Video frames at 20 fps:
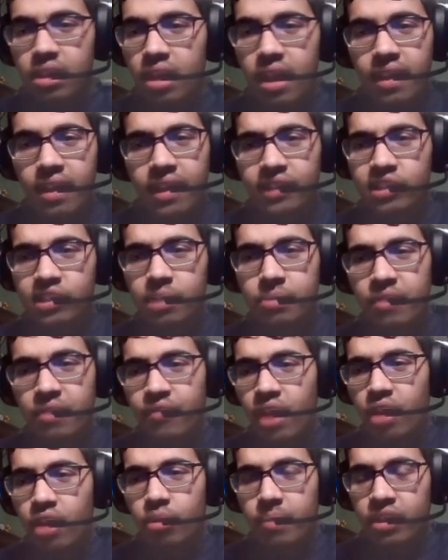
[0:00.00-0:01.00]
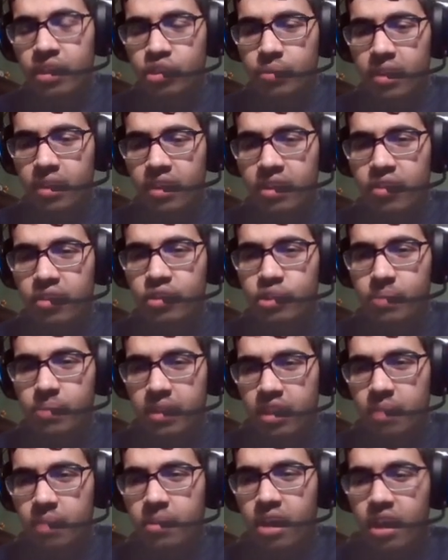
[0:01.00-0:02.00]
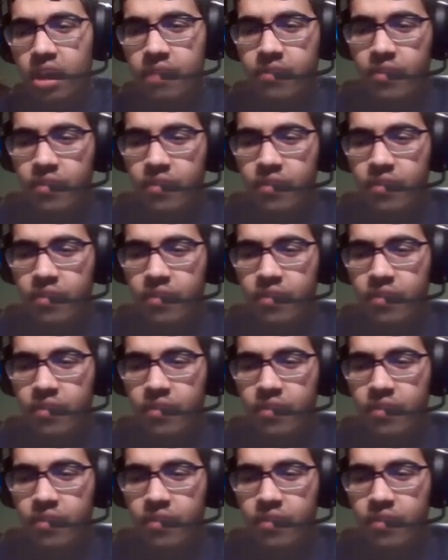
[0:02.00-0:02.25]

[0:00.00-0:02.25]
Next up, the final match we got here is Maccabi Haifa